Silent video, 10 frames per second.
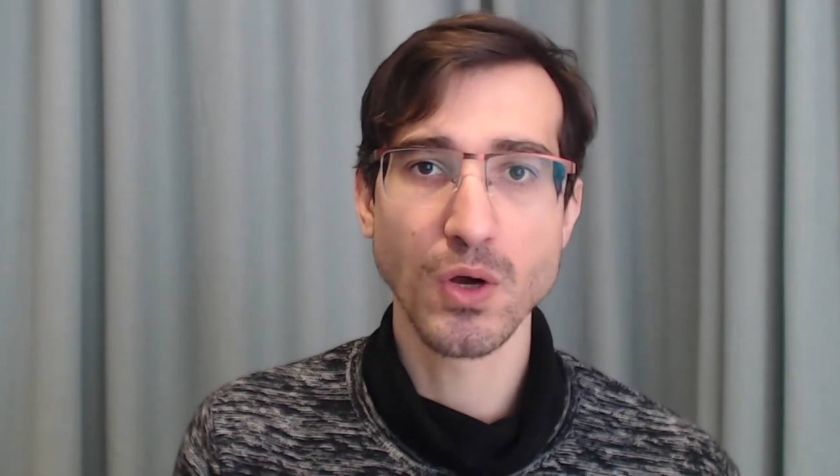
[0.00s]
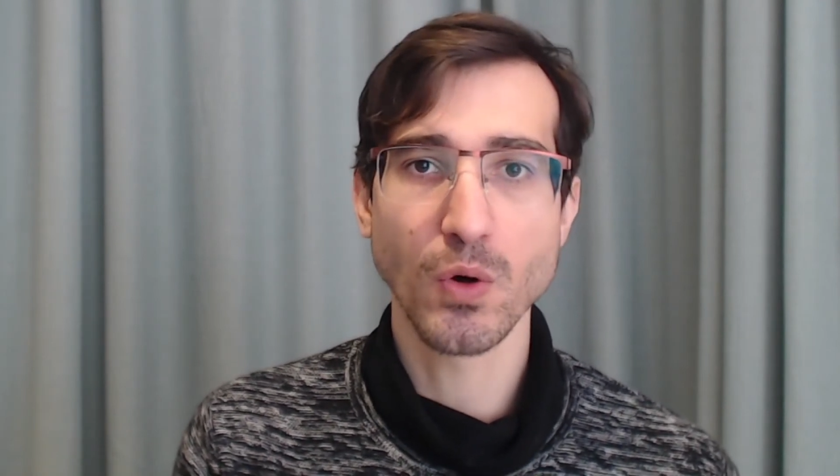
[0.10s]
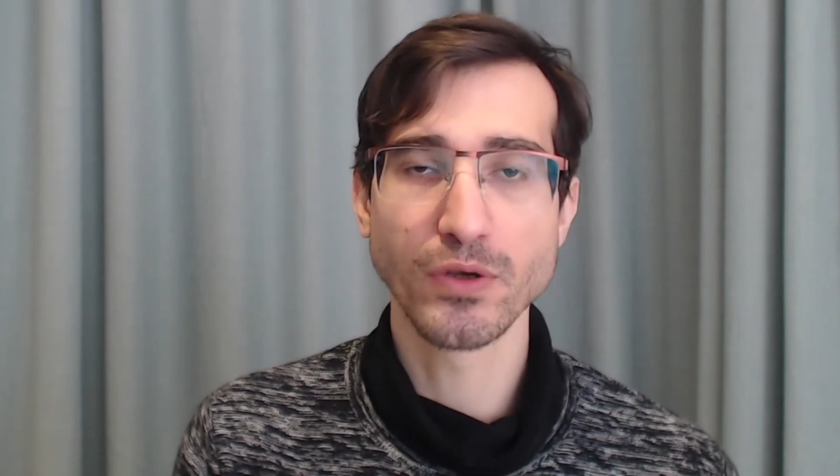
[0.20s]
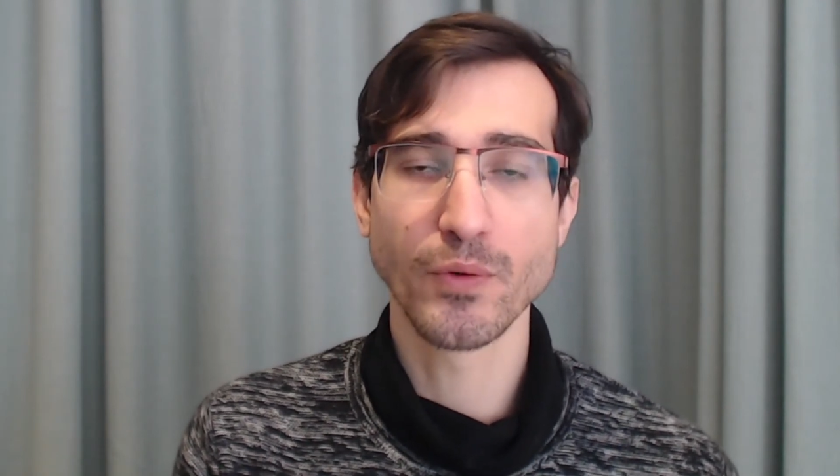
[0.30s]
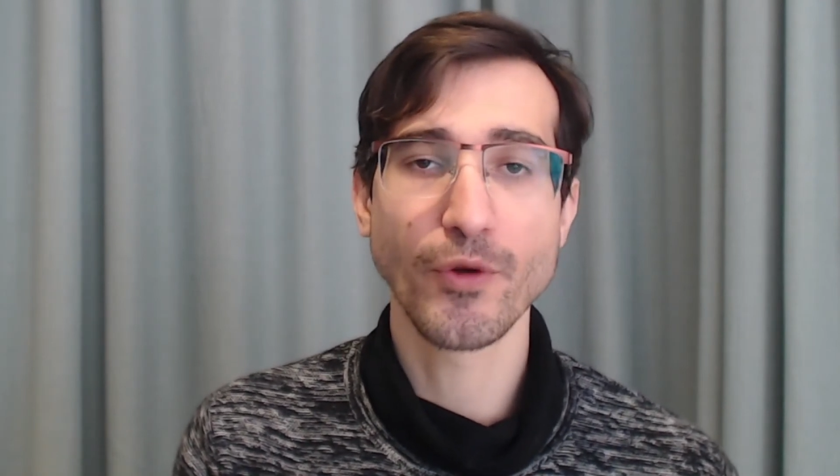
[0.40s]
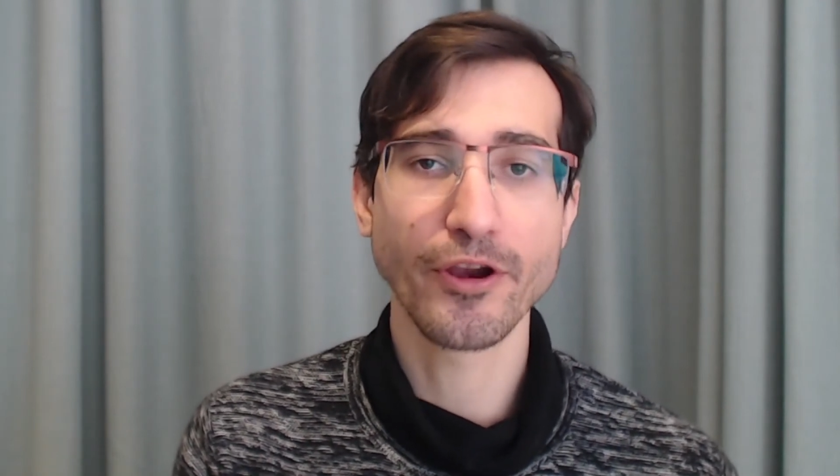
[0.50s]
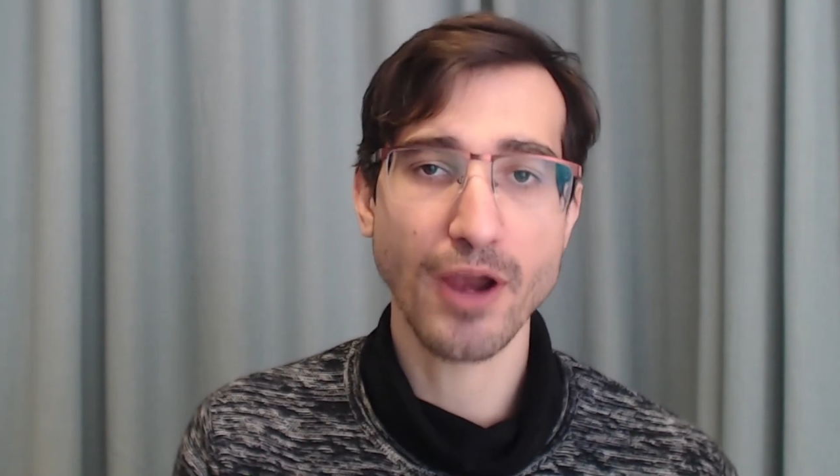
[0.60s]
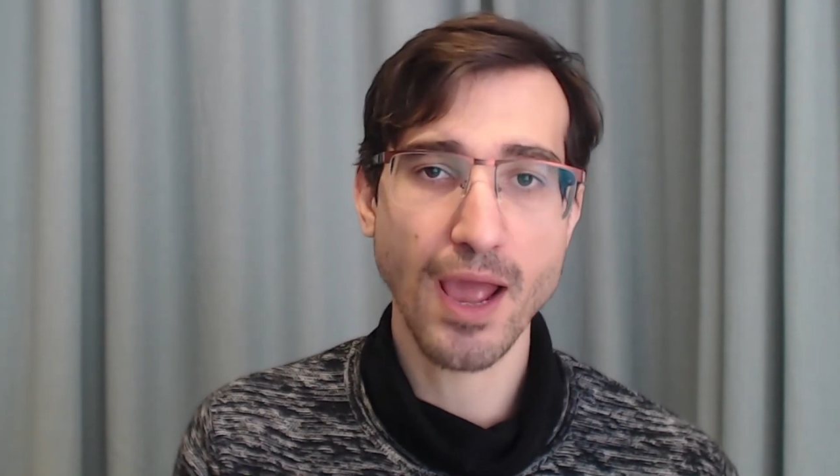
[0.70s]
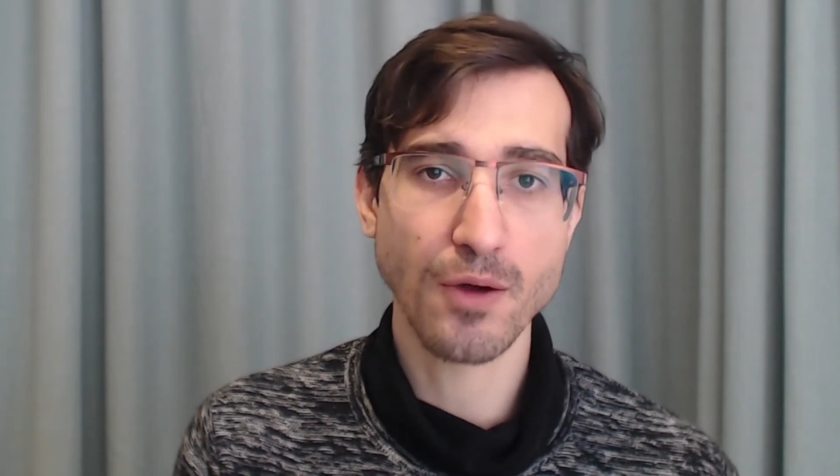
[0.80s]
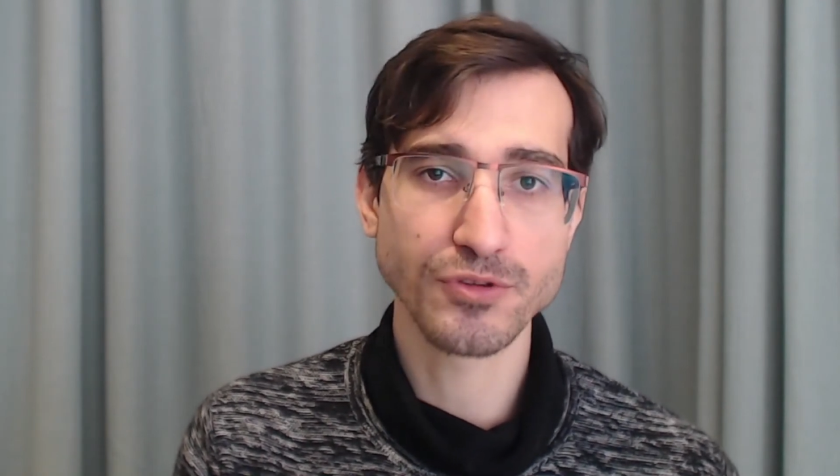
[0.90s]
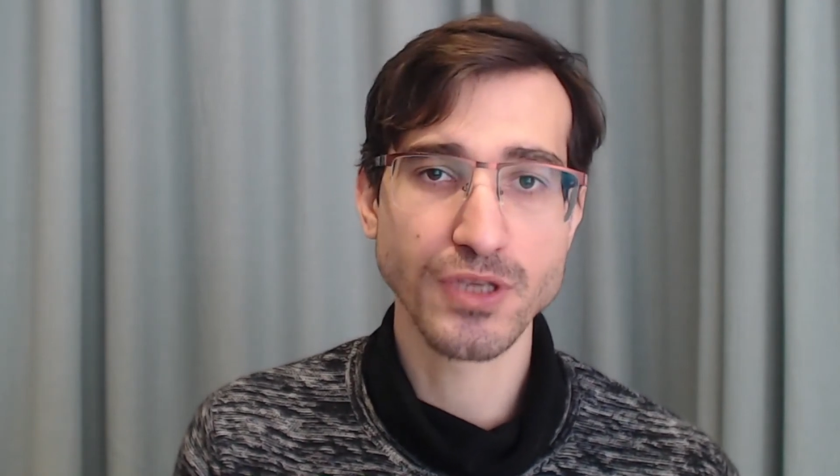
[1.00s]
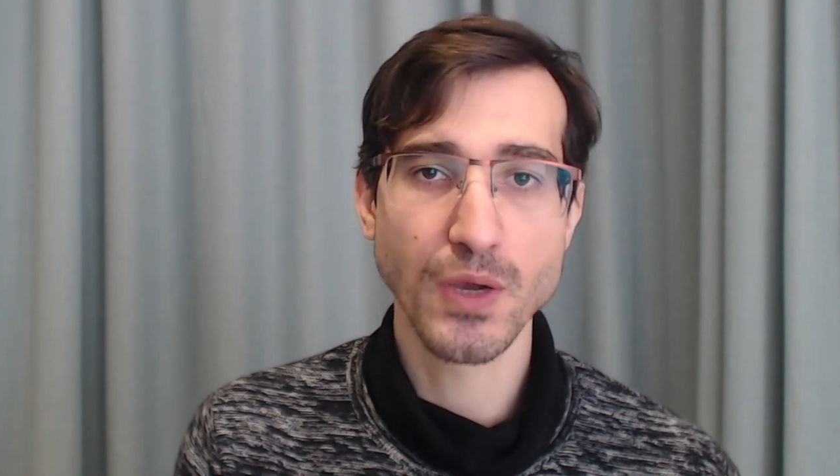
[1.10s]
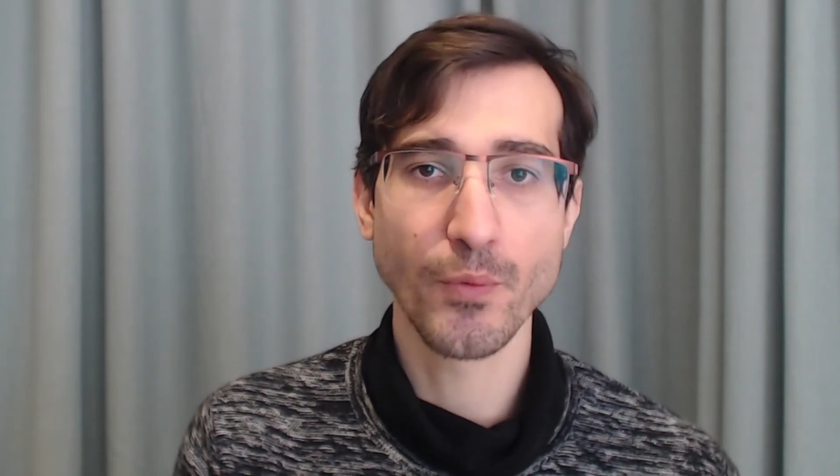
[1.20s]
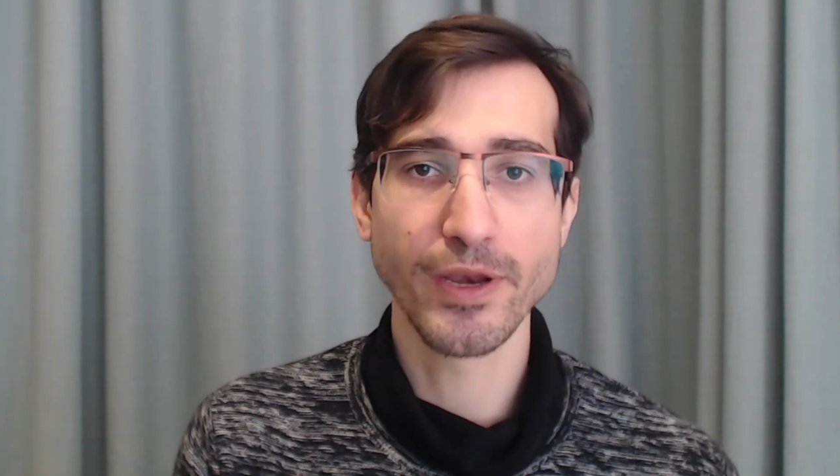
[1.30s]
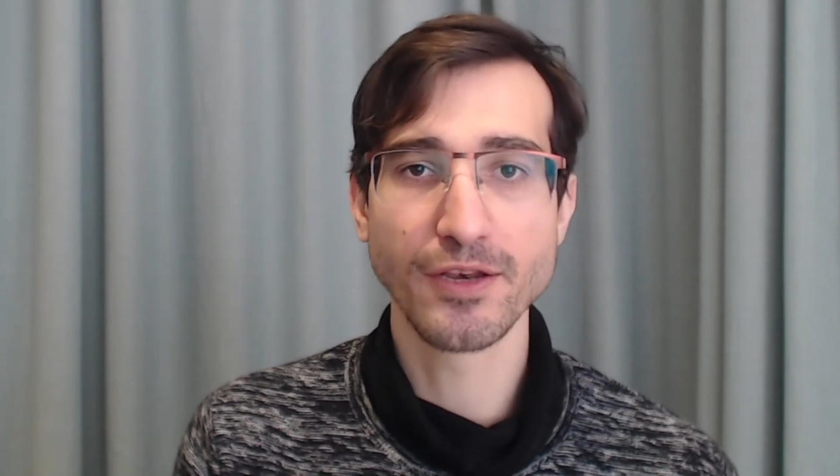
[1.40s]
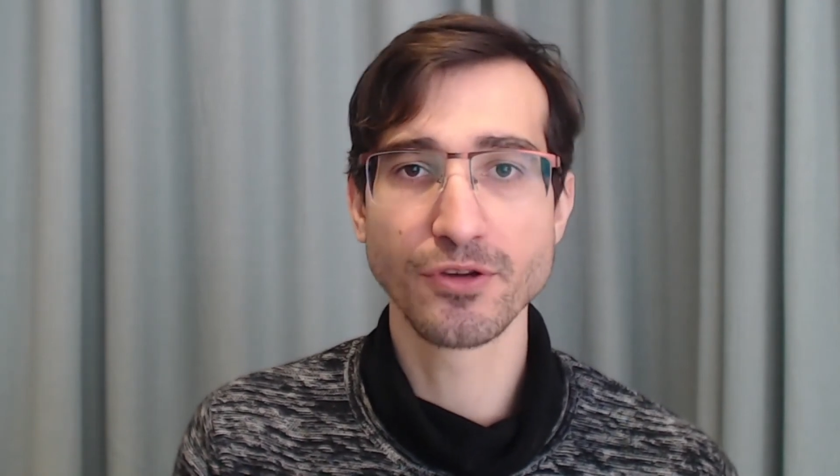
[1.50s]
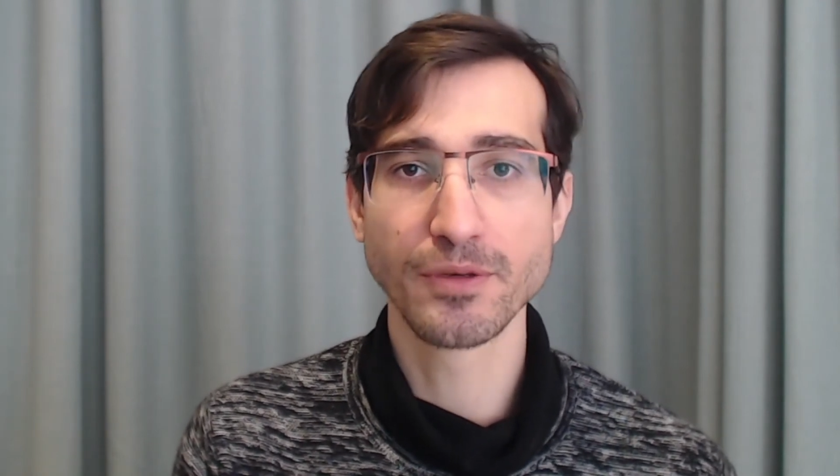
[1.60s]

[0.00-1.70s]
on a warehouse, waiting to